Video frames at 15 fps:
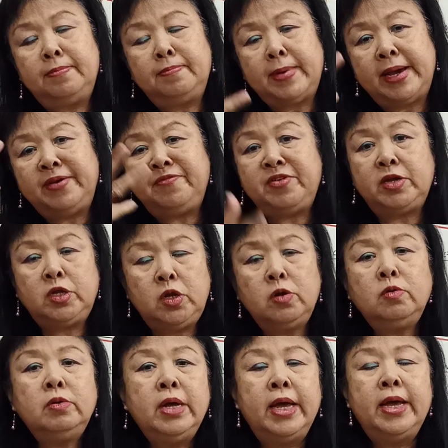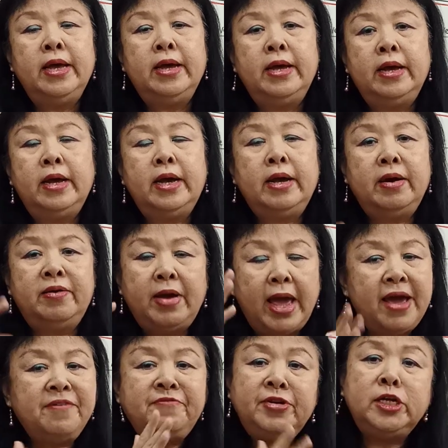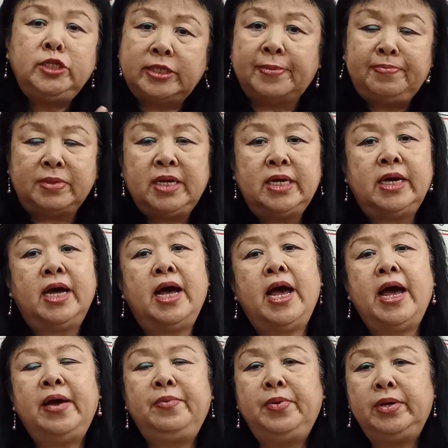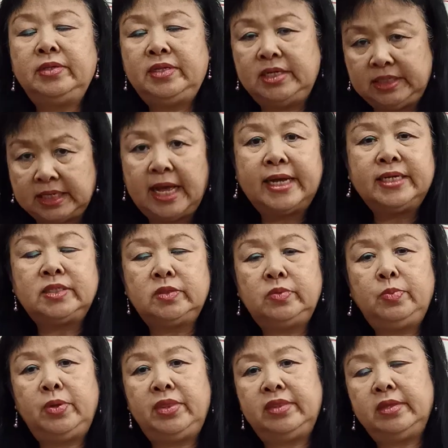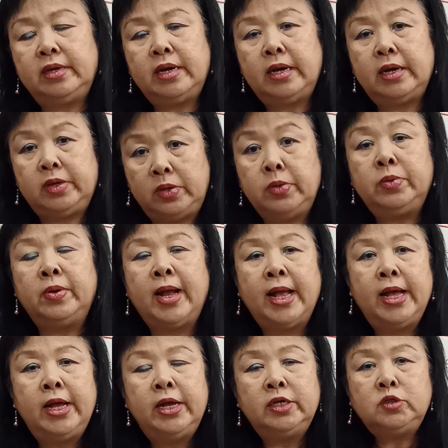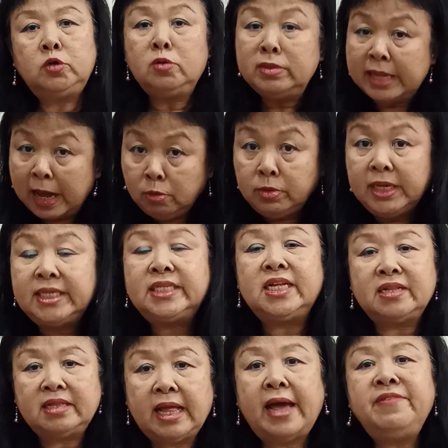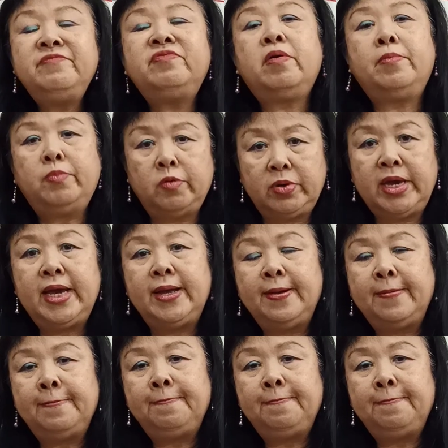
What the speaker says: my video. Every chapter I will discuss with you. So now is the time for booking.